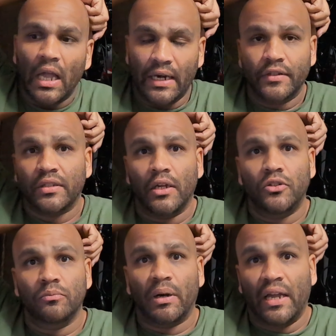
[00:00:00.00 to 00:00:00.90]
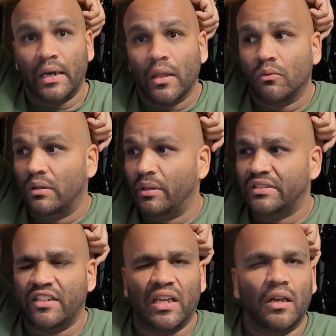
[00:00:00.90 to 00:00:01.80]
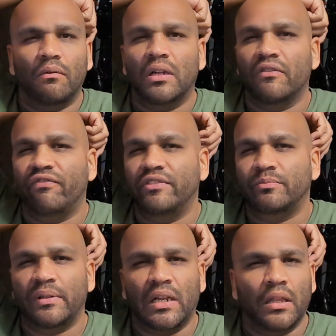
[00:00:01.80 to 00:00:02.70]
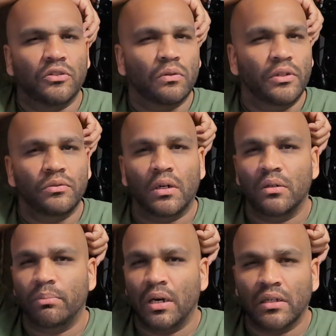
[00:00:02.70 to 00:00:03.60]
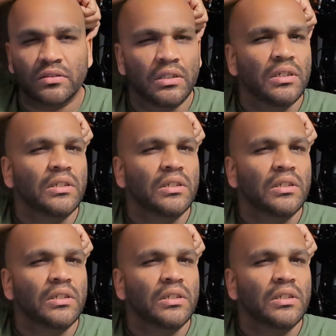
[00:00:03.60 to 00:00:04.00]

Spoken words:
I decided to buy another one. But I was like, yeah, I don't want to spend another $2,200.